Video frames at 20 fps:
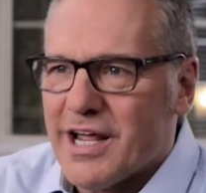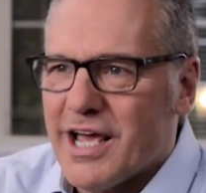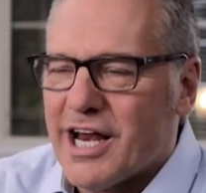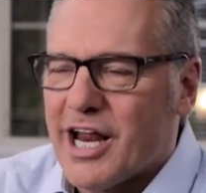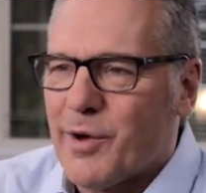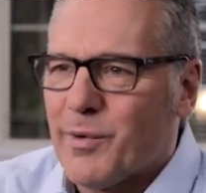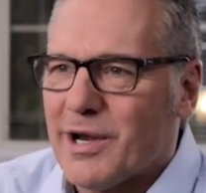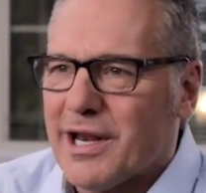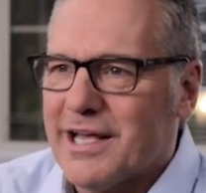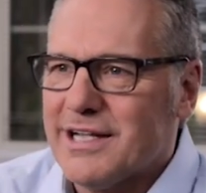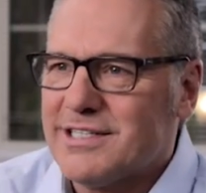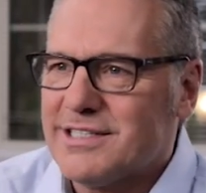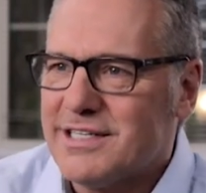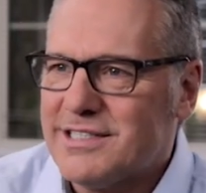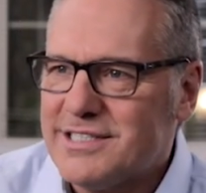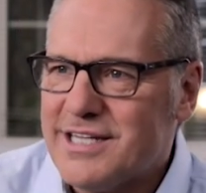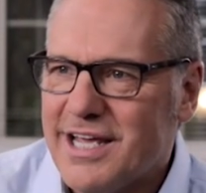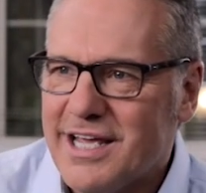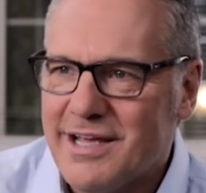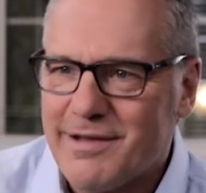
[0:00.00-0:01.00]
and I would like to
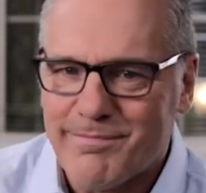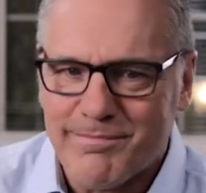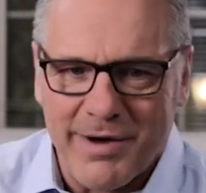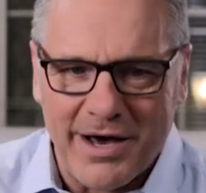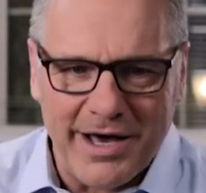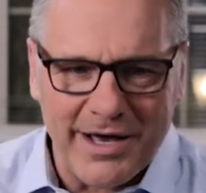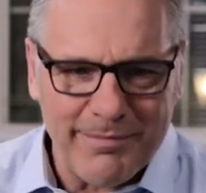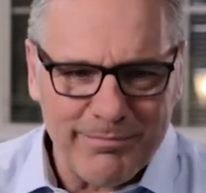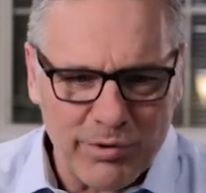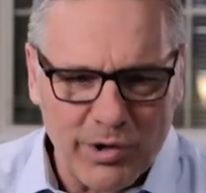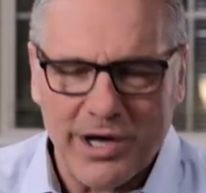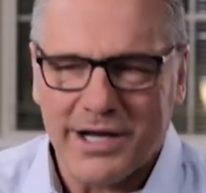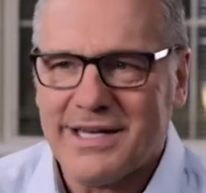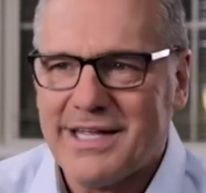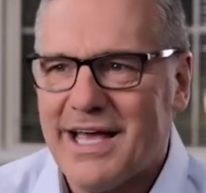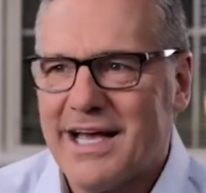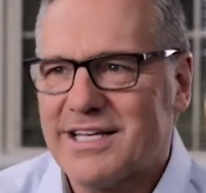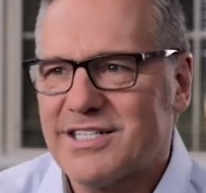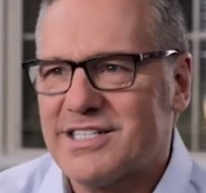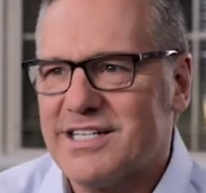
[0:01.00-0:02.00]
take my
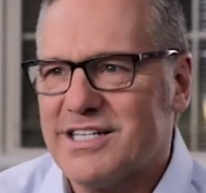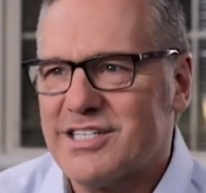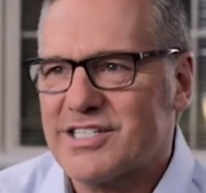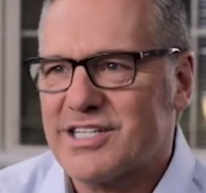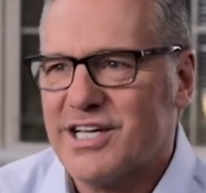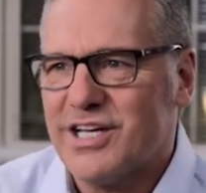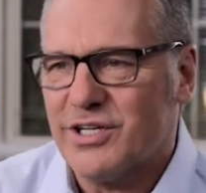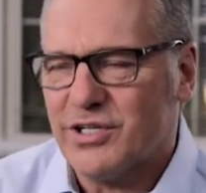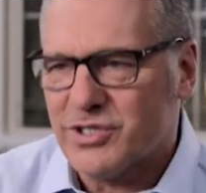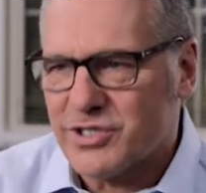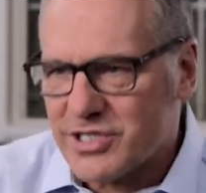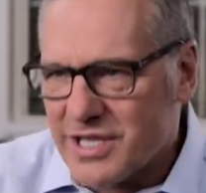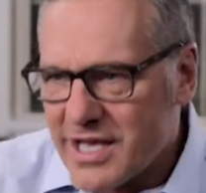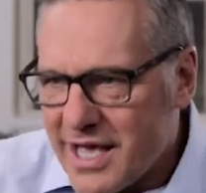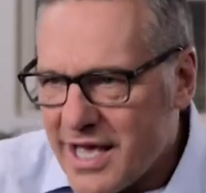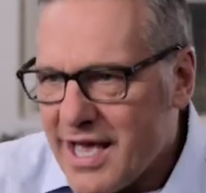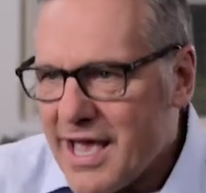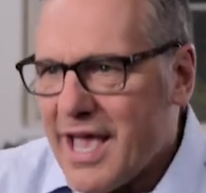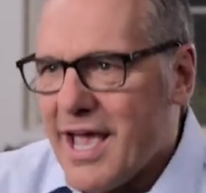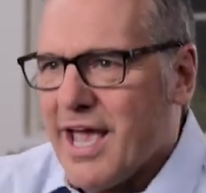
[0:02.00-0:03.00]
broadcasting skills
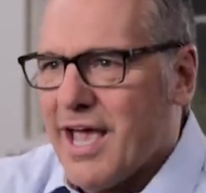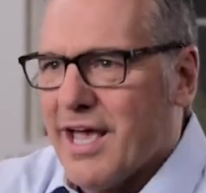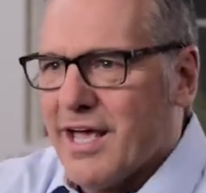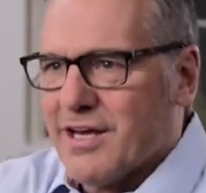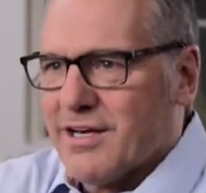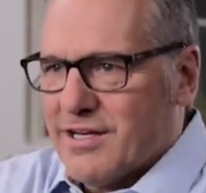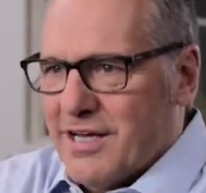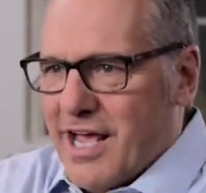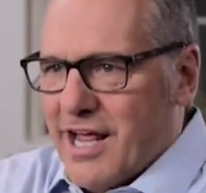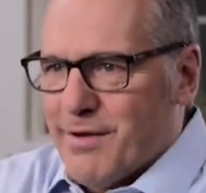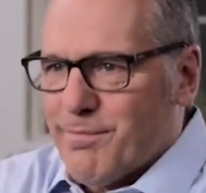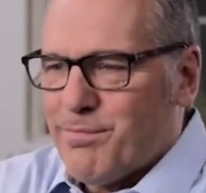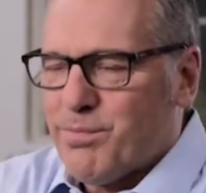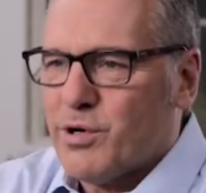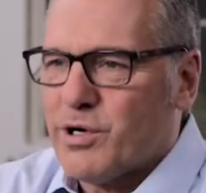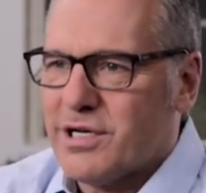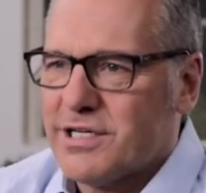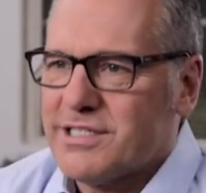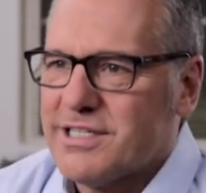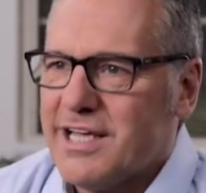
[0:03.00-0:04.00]
and, and
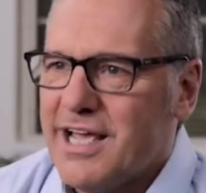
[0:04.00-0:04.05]
put it